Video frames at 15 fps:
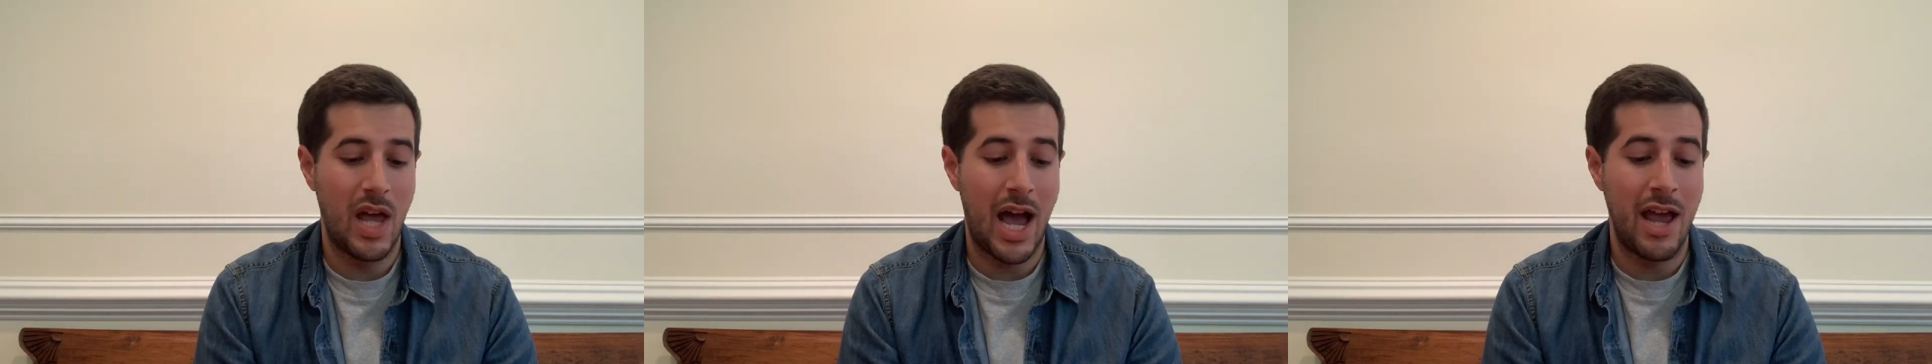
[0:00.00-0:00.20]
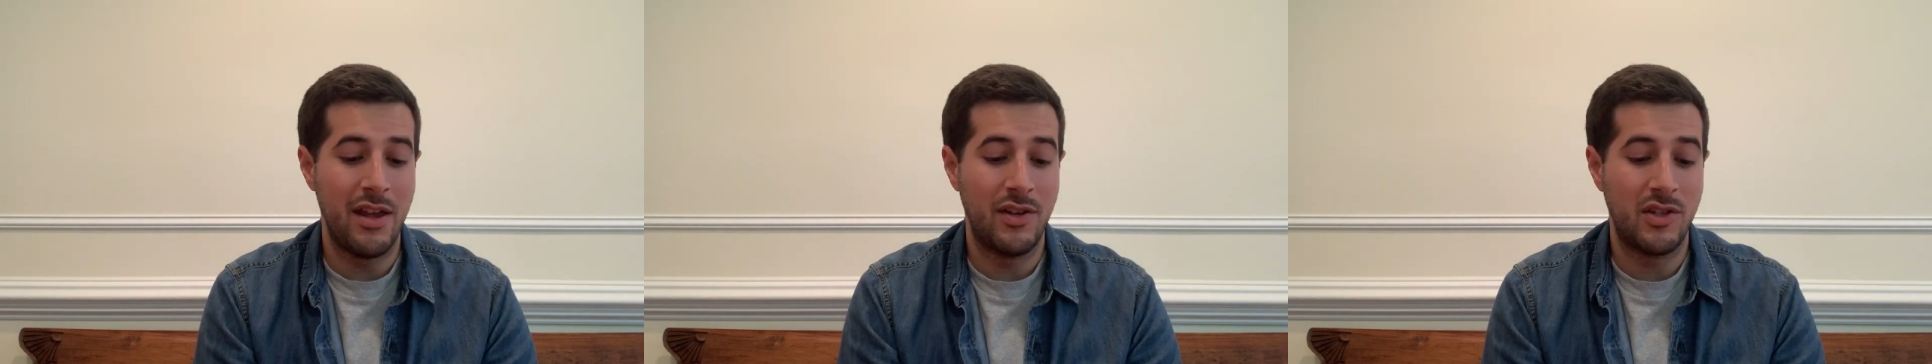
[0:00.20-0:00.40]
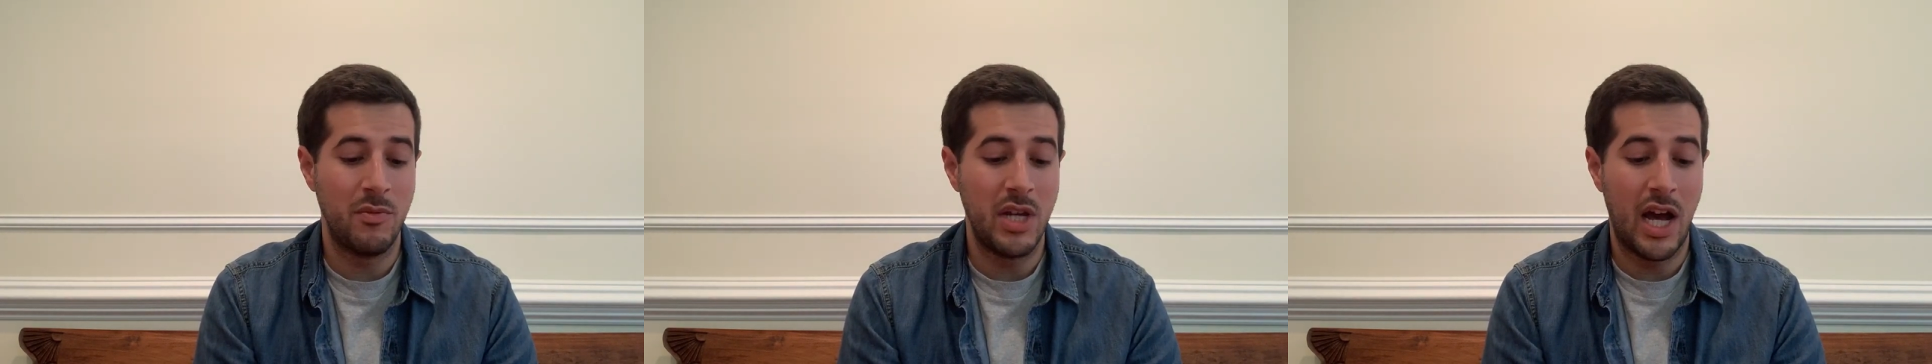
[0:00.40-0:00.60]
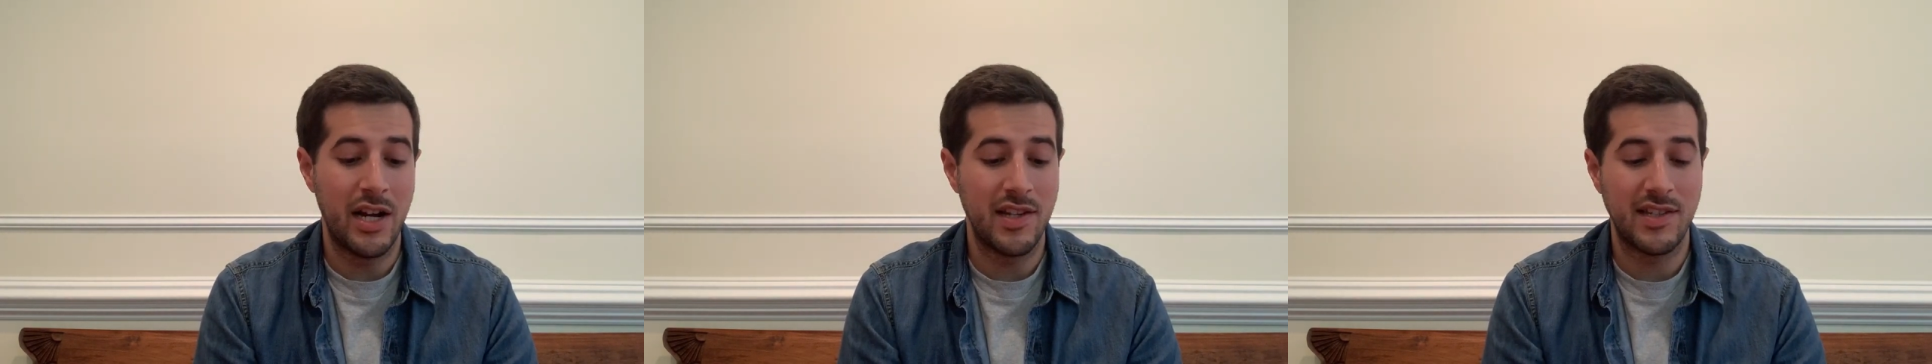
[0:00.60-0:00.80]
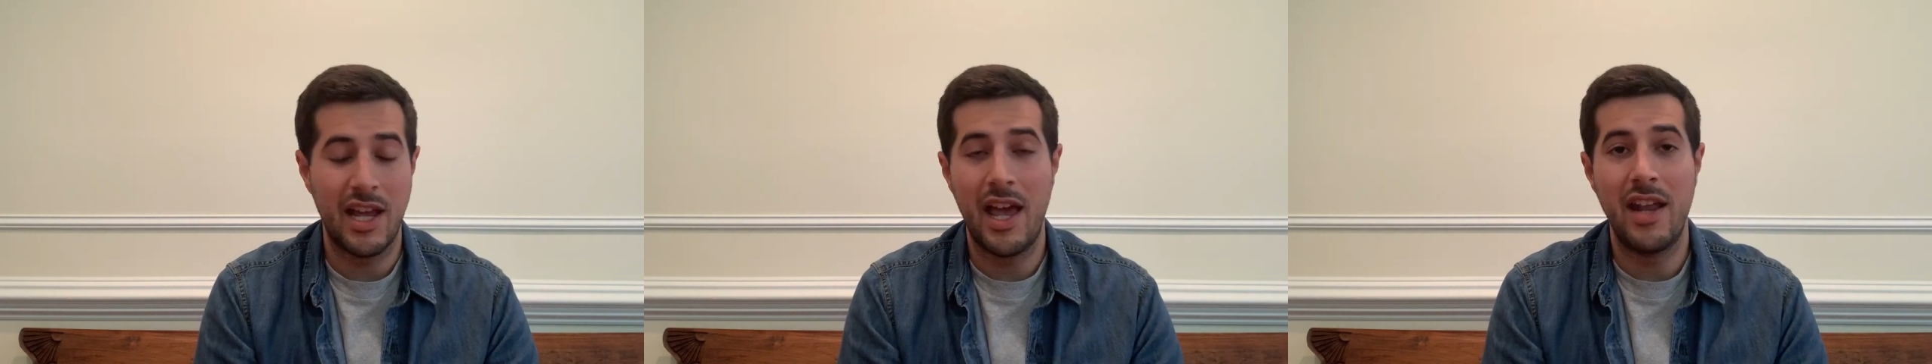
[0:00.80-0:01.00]
I, to be
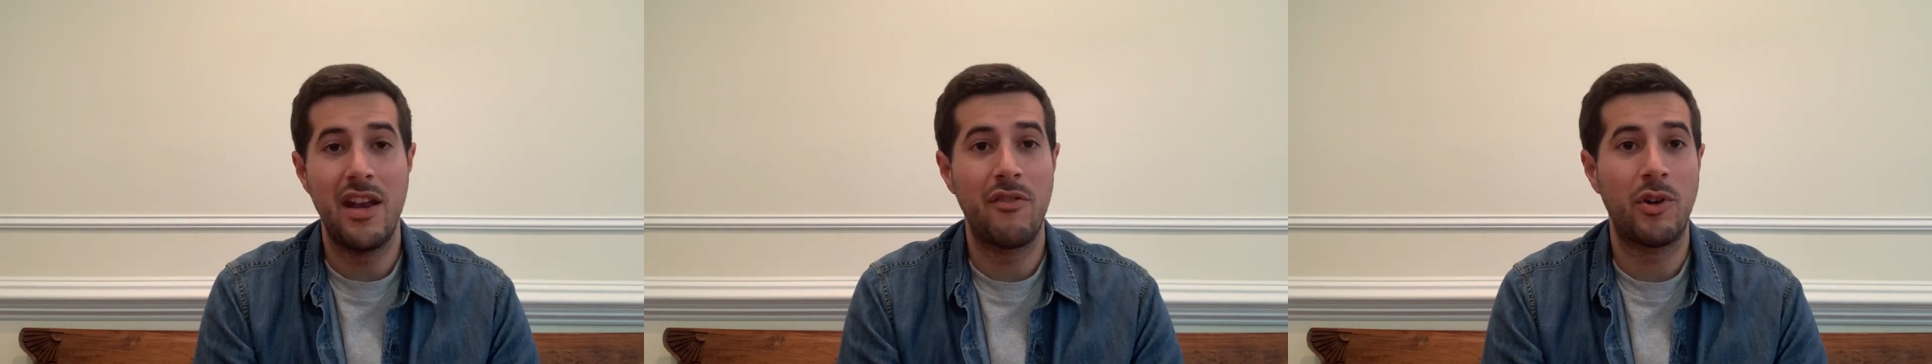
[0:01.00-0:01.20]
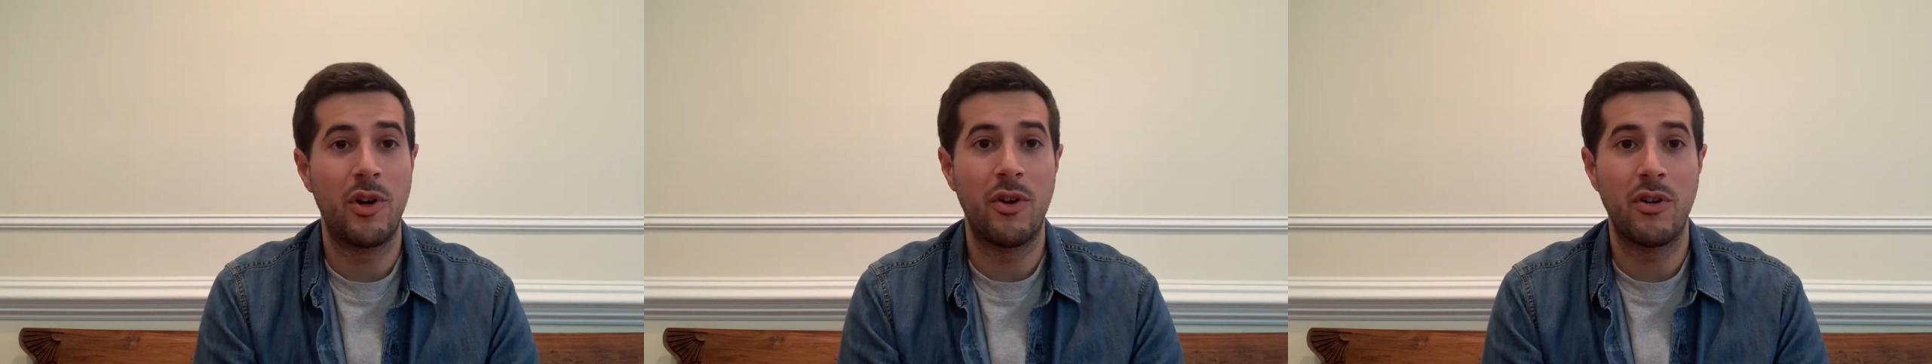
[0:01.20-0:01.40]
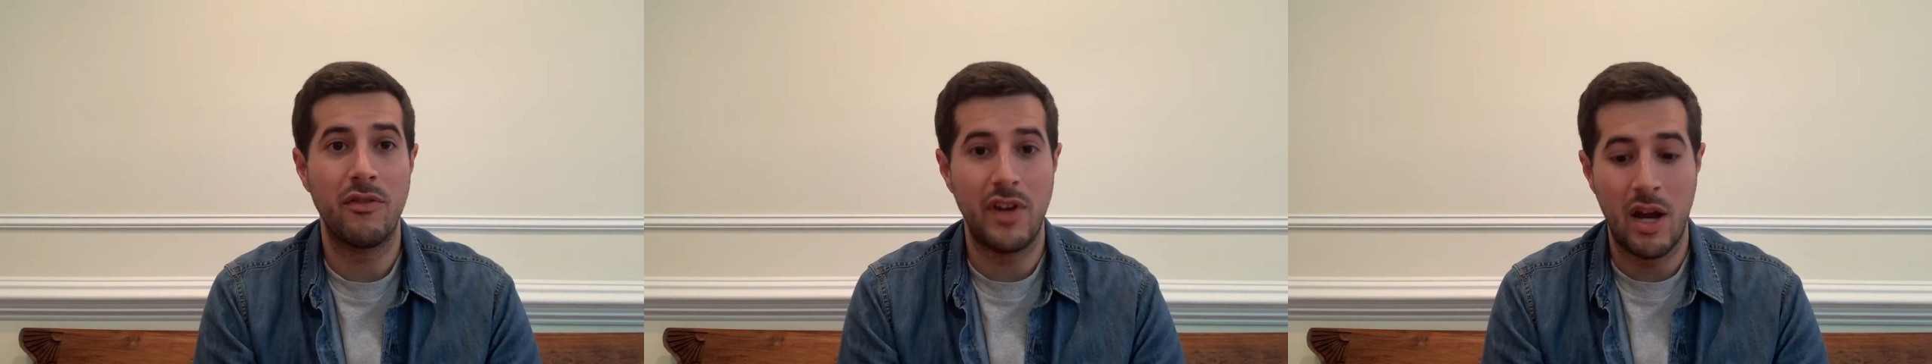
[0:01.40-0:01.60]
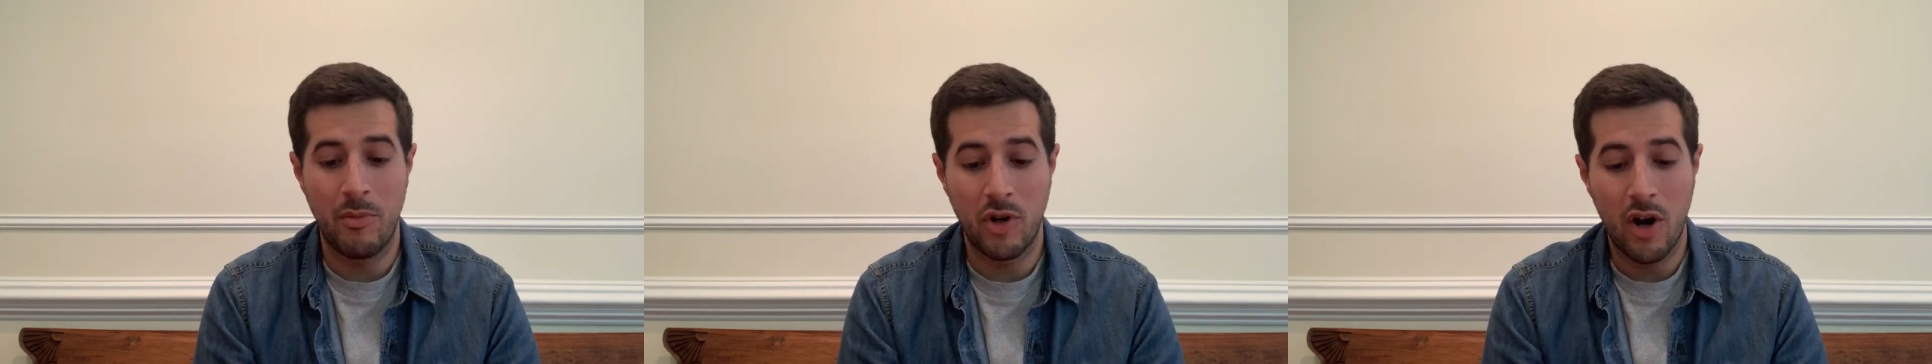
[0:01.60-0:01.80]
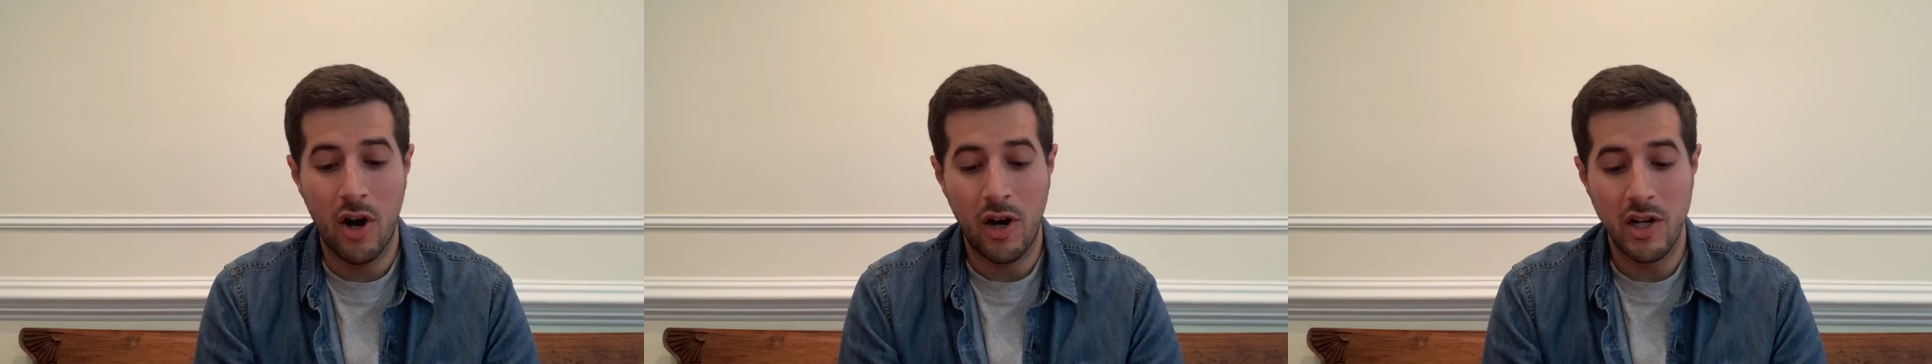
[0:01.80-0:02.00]
honest, I had never heard of
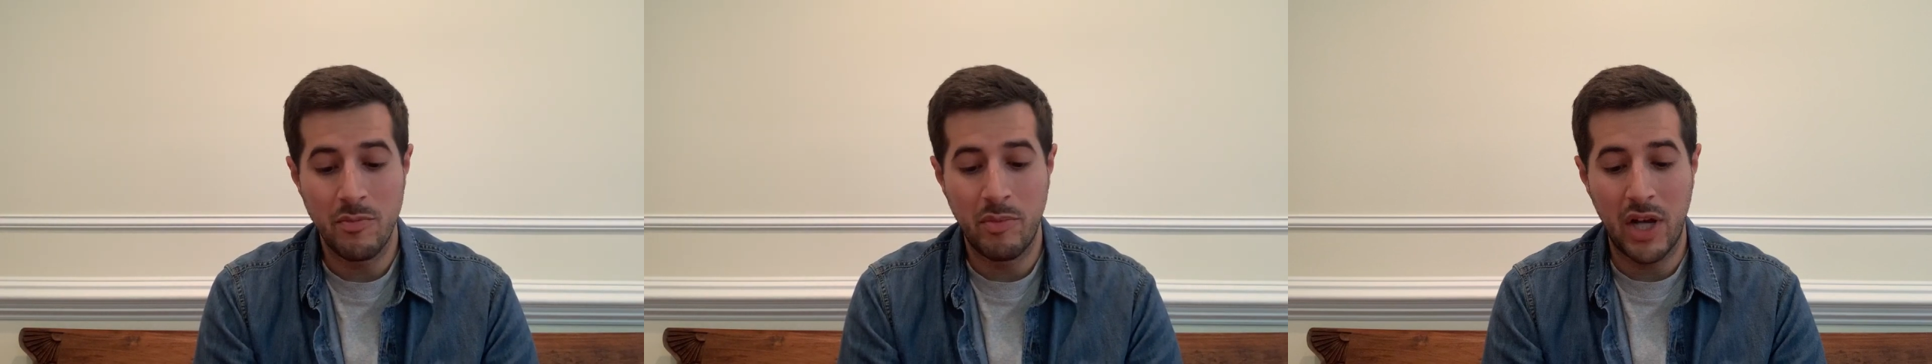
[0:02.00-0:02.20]
Eberhard,